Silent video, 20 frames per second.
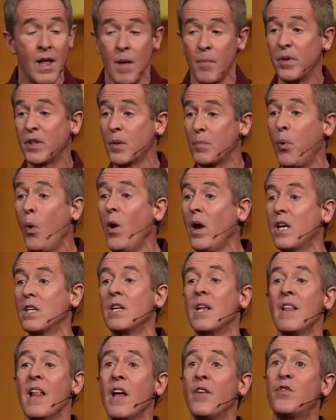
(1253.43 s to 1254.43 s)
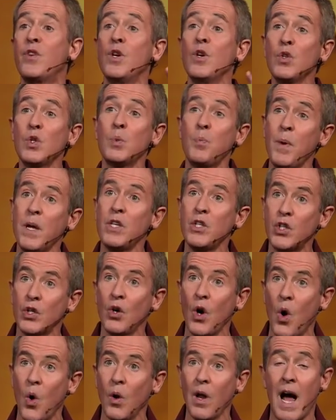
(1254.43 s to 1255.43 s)
But the point is, if you spend your
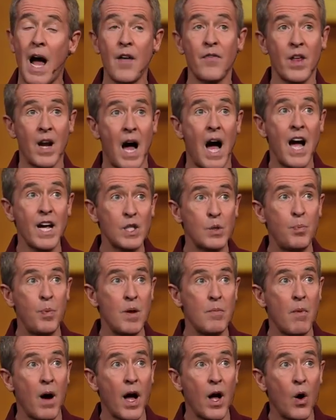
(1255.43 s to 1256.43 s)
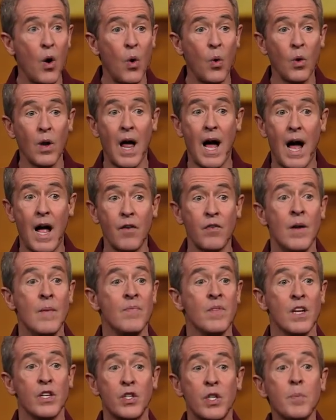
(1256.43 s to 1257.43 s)
whole life, and I spend my whole
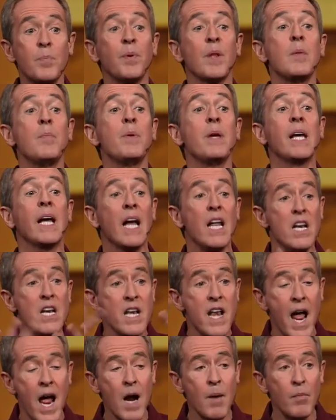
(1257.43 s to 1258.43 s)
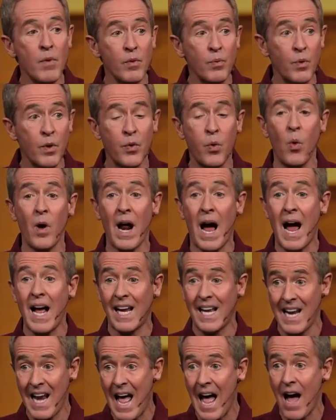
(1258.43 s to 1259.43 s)
life simply being enamored with what I
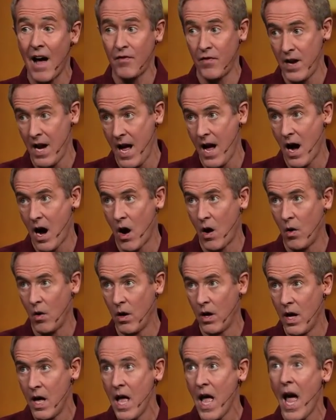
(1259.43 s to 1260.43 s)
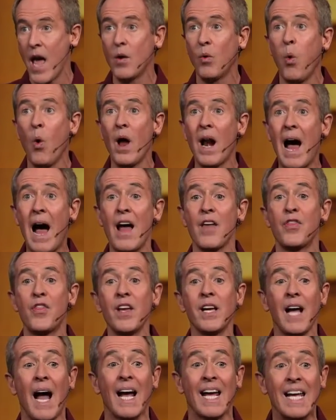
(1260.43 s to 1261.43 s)
can have now, and what I
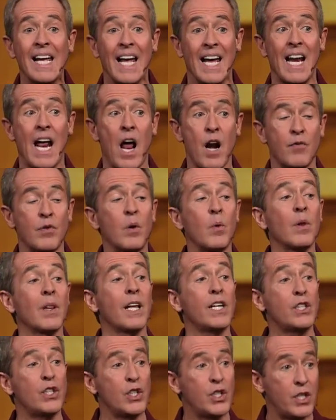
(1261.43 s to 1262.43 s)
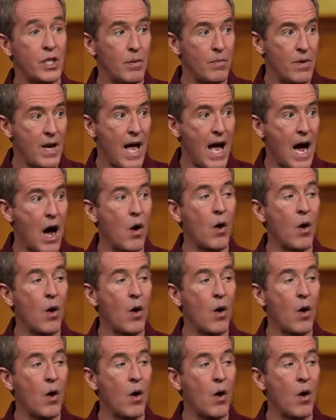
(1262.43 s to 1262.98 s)
think I can get out of a relationship now,